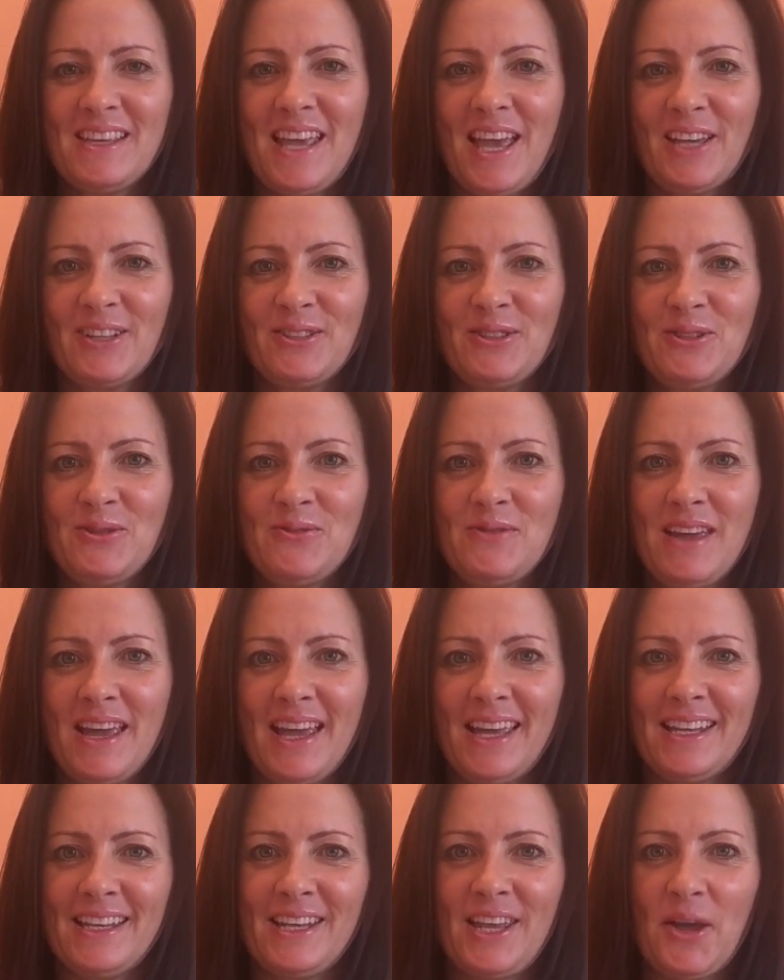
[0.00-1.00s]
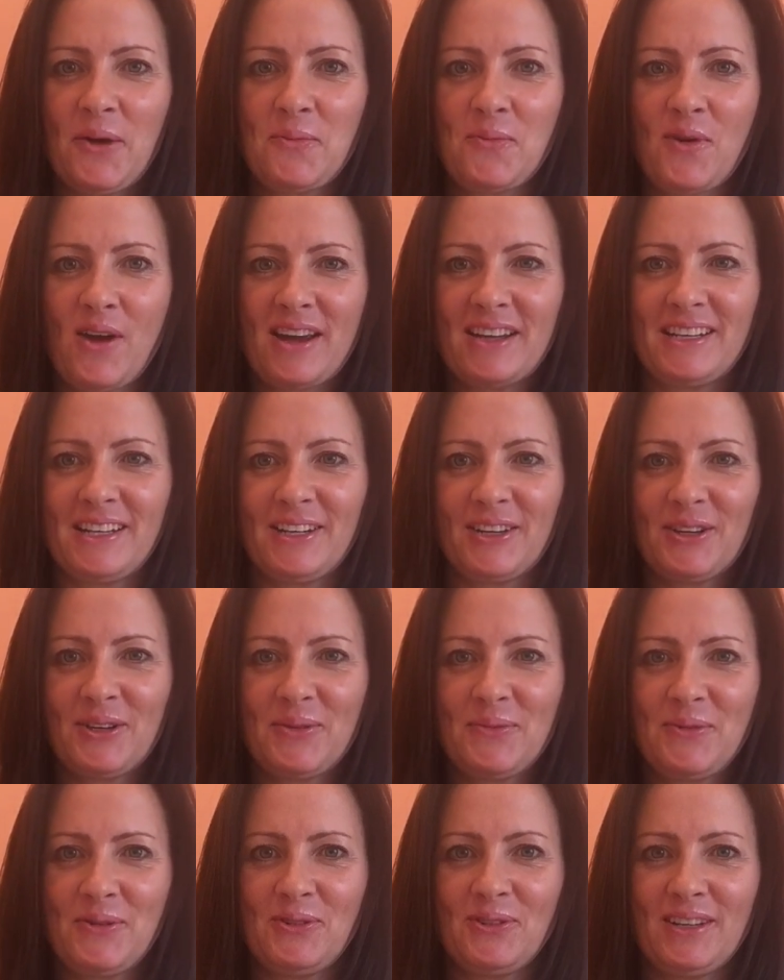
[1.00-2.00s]
the Yes, You Can Get Pregnant
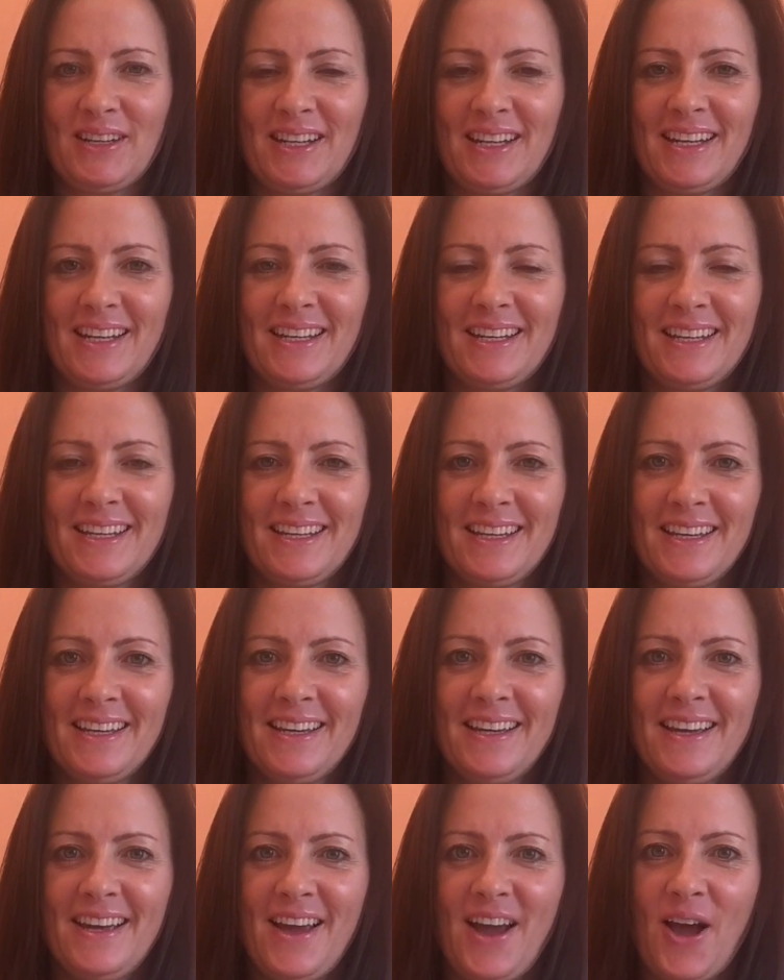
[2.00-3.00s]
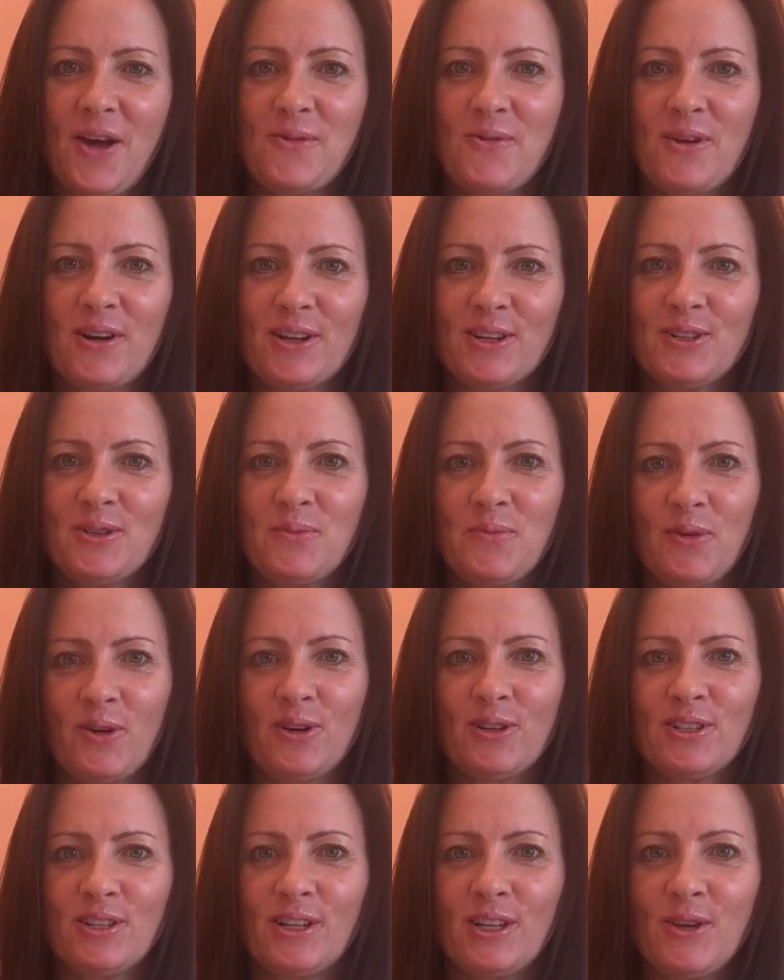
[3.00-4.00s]
community. I wanted to
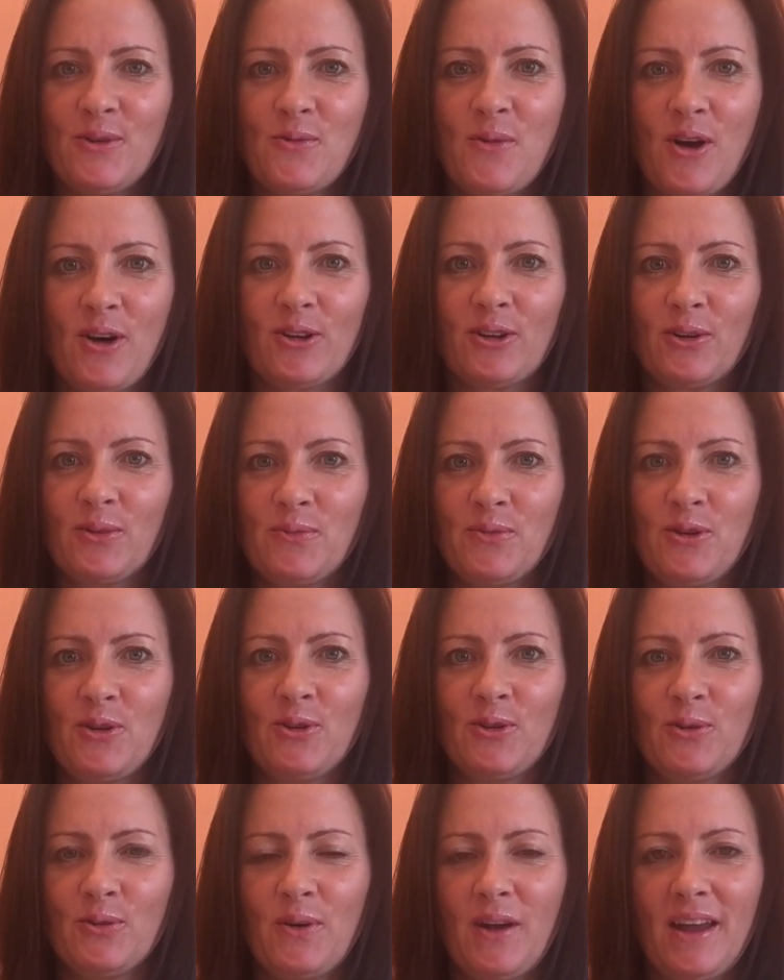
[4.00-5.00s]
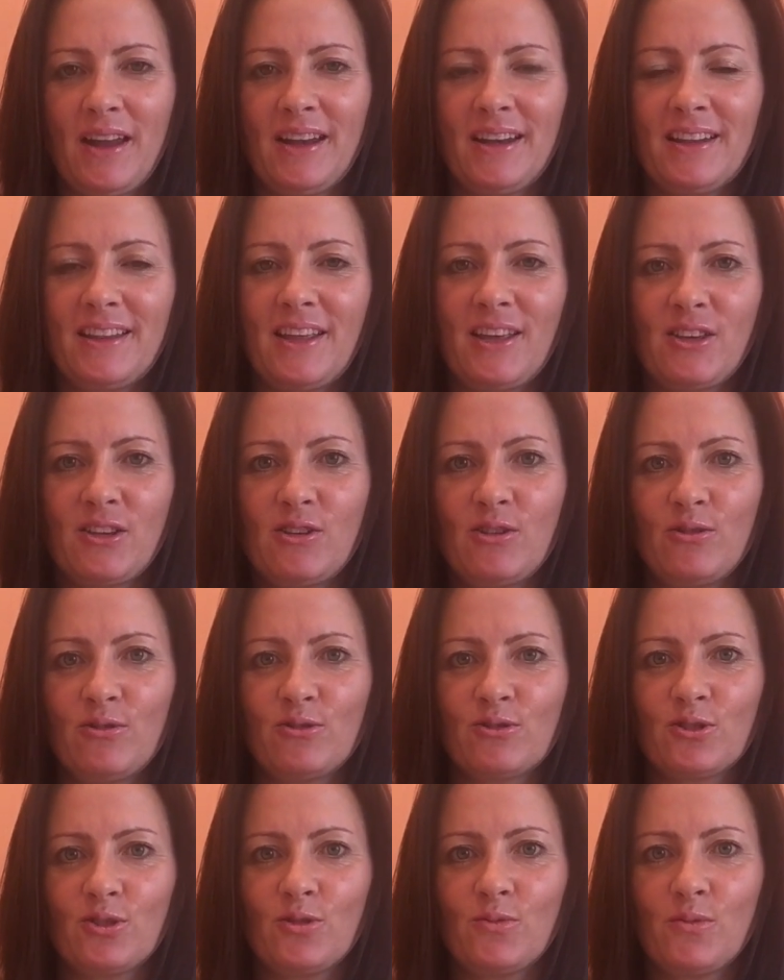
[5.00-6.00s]
personally welcome you and thank
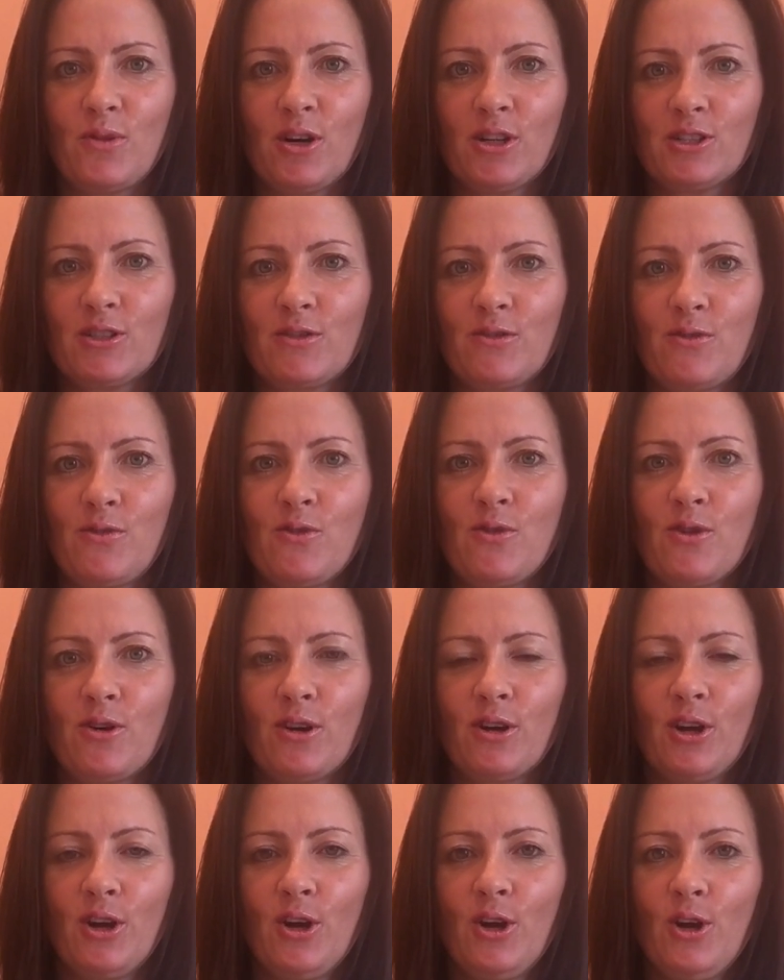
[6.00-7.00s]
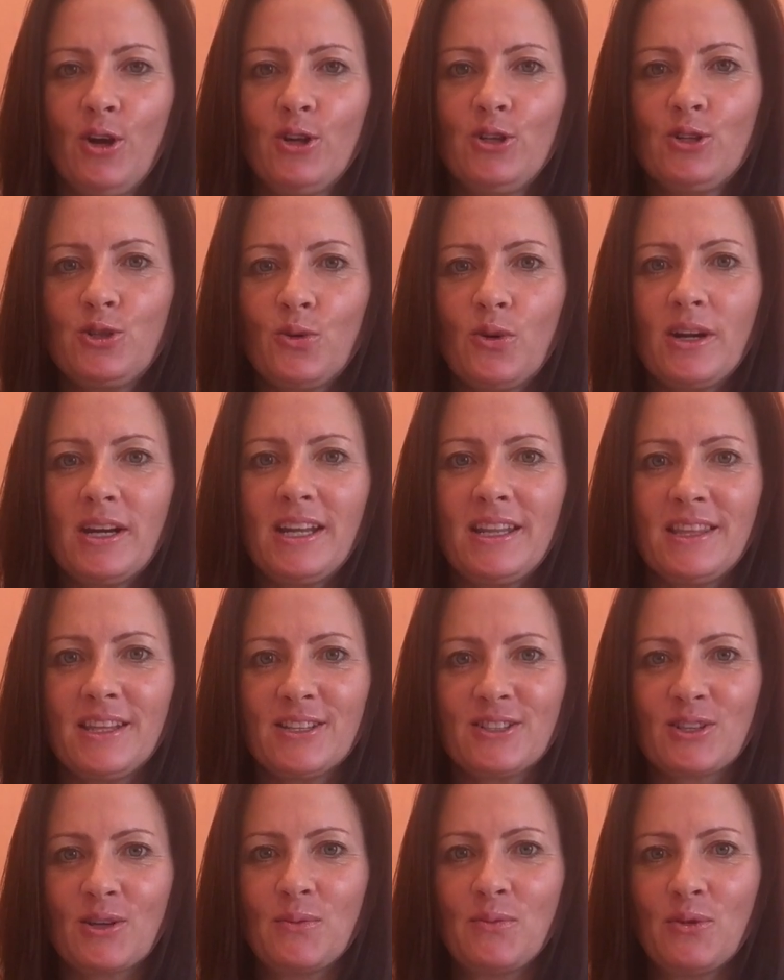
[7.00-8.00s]
you so much for joining
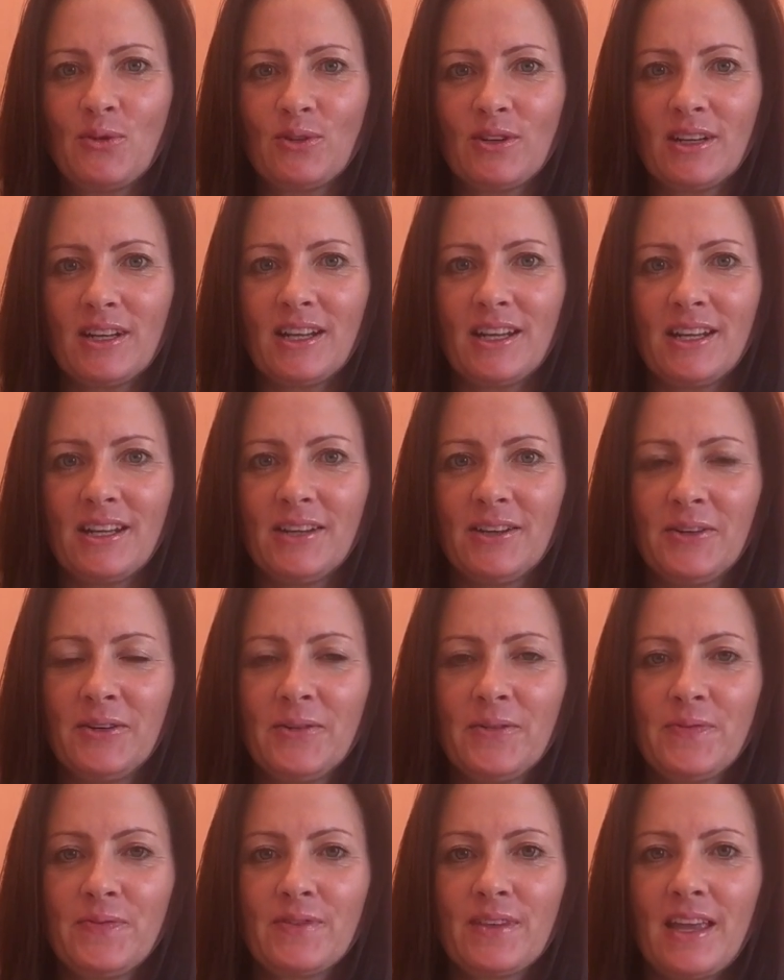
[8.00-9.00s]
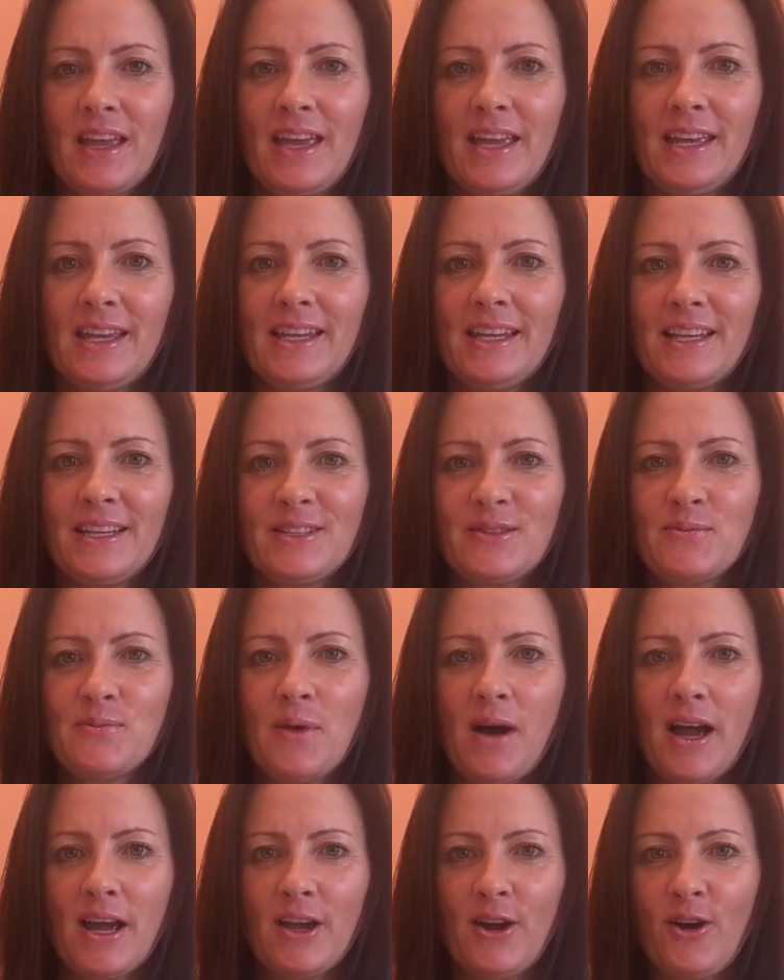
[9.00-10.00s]
this community. It is
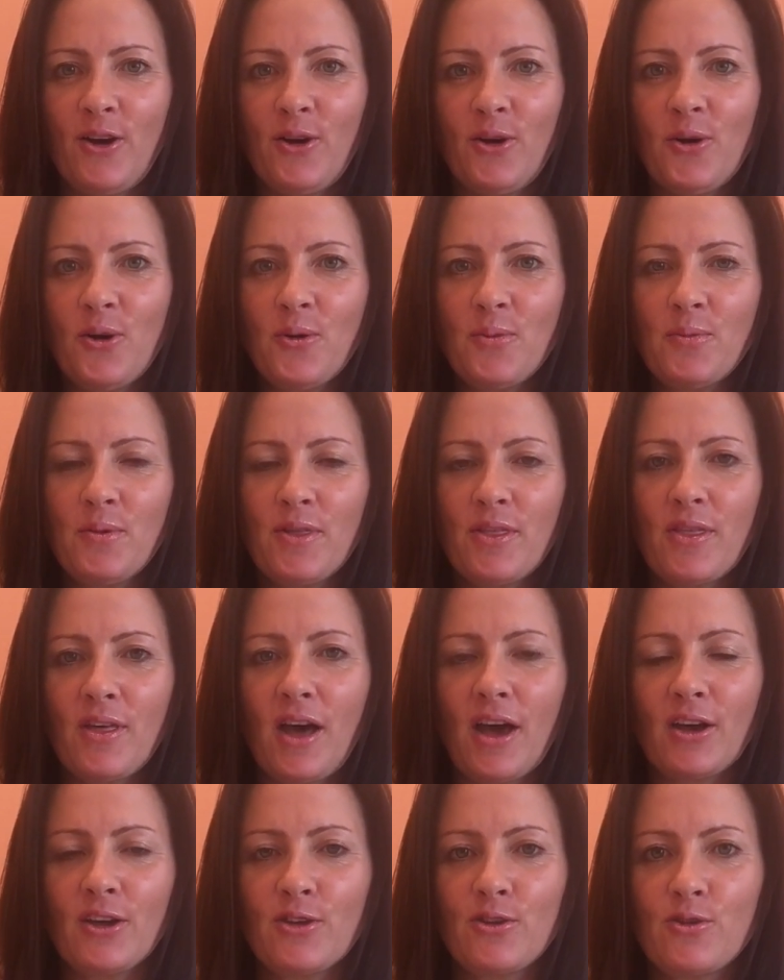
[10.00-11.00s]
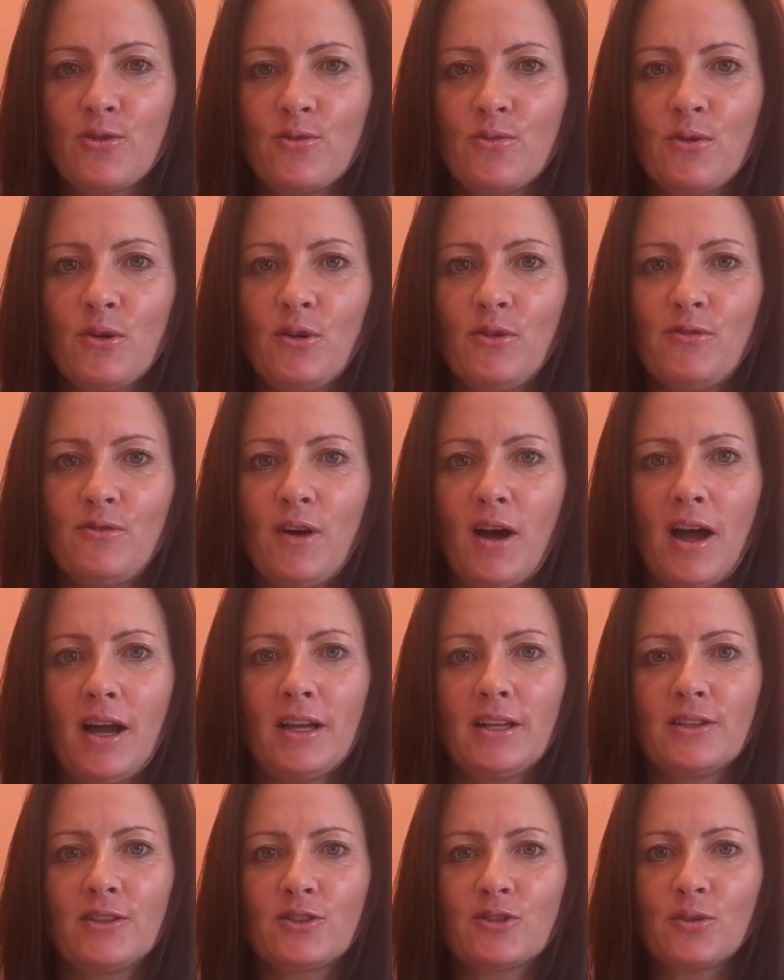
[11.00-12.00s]
my hope that you will find